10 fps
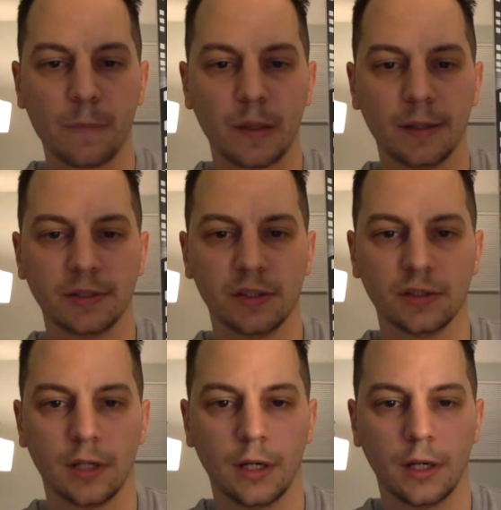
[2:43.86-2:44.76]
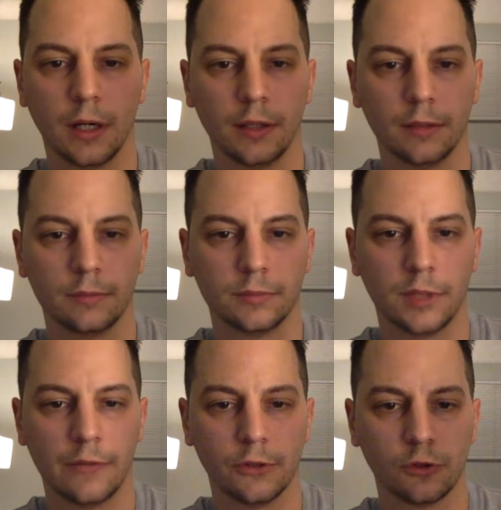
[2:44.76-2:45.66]
This is a
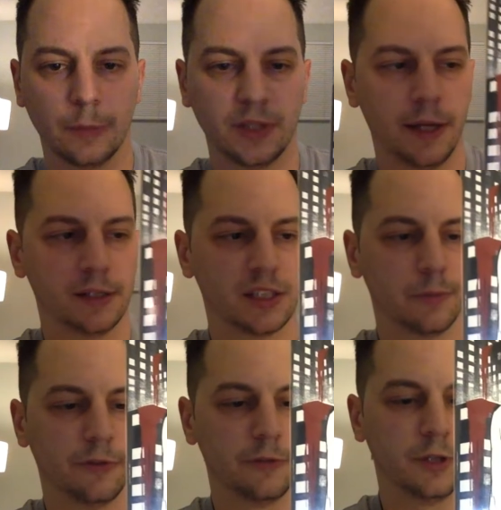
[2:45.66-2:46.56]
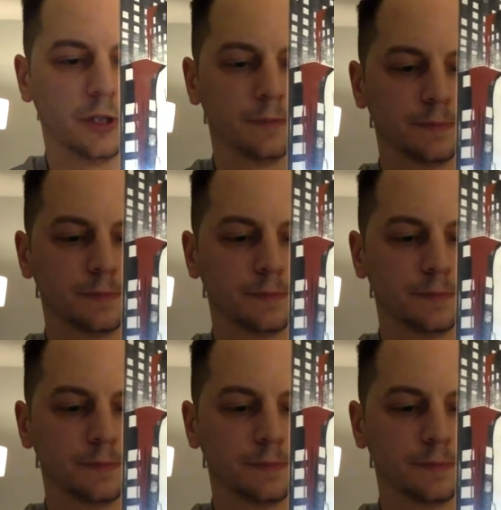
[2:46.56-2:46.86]
cover swipe to ASM 50.